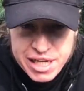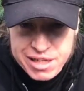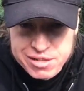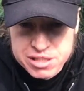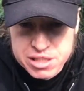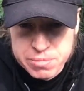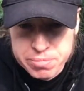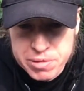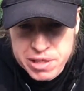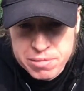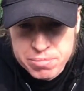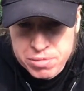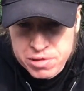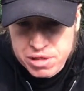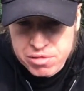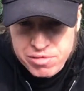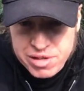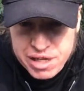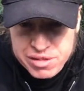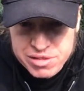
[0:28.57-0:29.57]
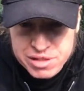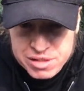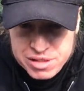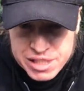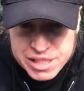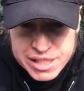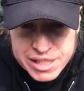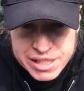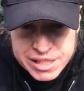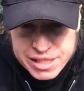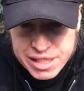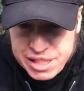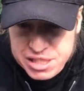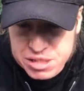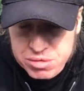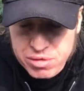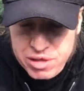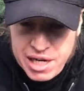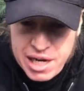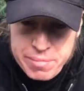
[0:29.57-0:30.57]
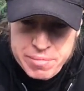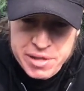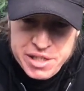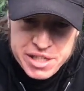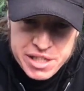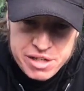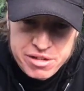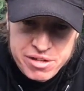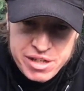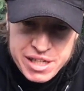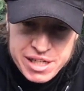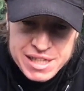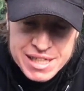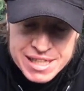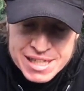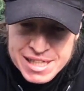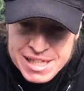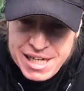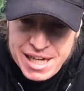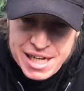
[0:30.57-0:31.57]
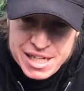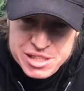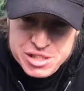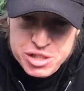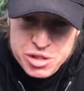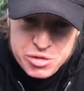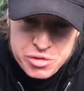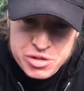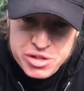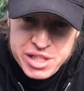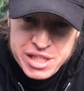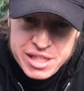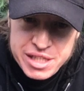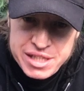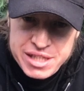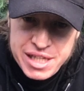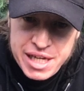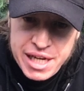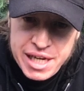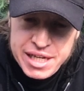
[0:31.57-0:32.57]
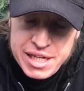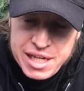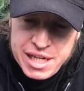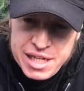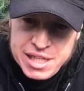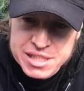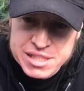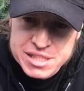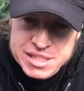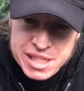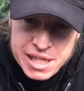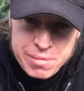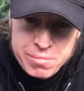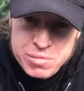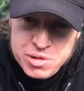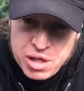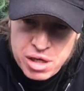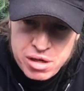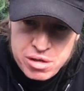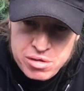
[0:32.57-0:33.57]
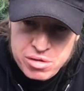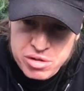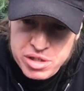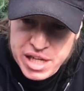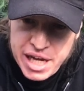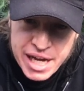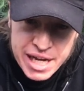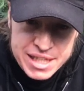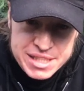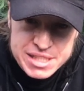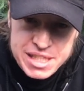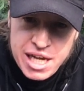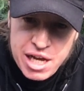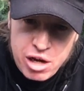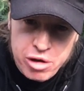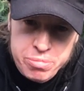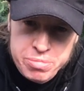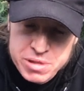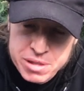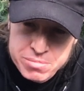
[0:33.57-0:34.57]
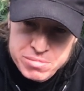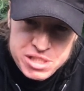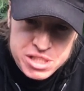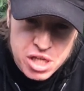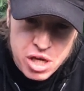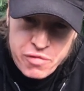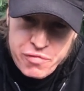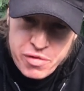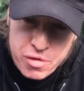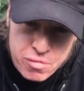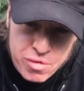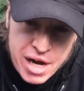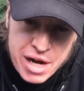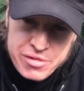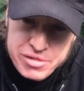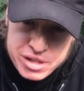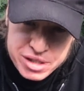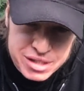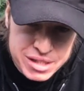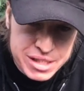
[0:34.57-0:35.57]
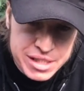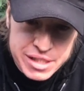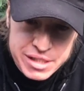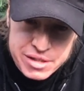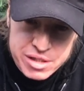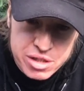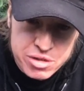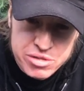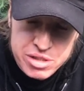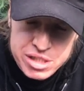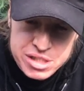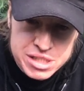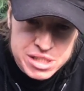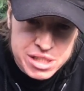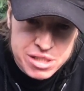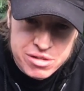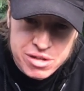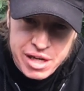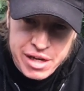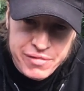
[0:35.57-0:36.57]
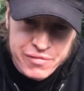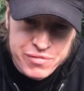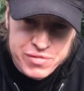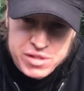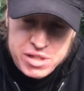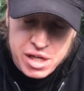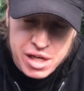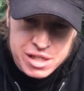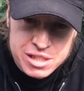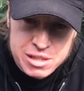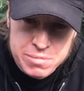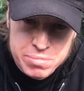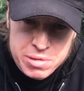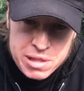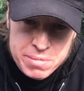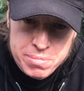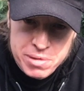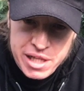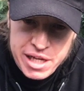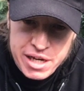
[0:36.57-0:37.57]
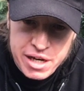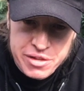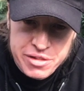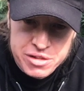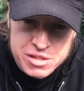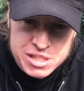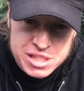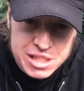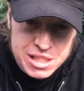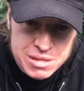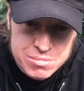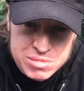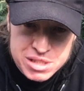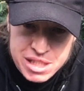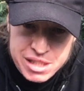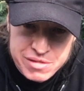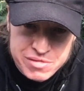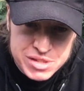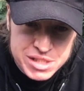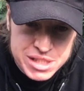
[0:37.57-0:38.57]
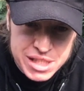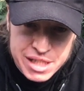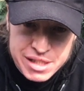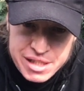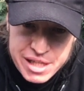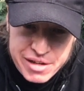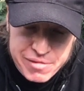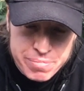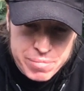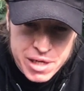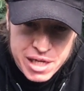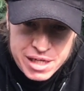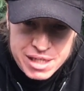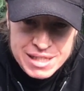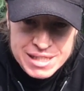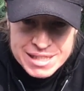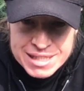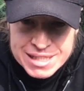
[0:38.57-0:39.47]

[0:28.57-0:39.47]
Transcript: out to people around the league. That's what I'm hearing. I do think that Sam Darnold has helped himself around the league, though, this year. I've talked to people at other teams that have said they've been